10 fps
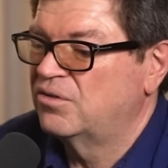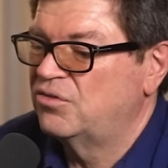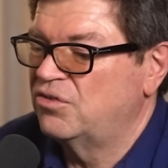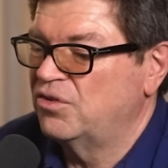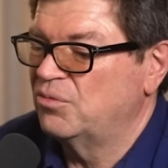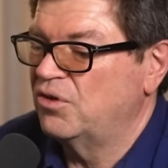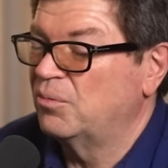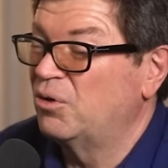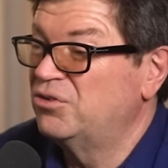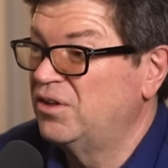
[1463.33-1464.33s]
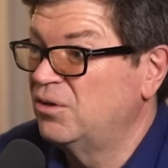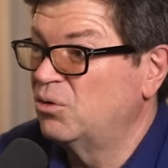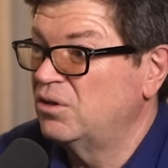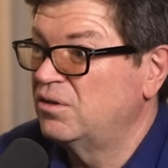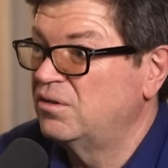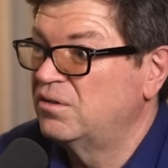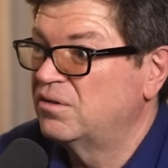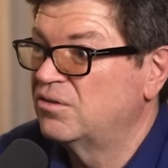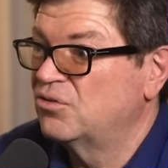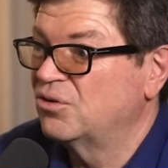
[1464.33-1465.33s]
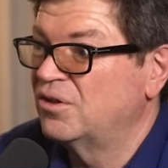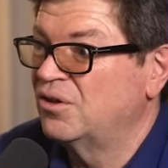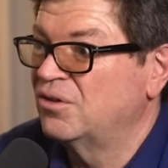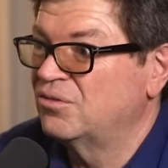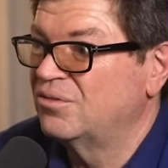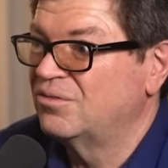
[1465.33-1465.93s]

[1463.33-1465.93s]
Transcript: systems that are multilingual, so they're not.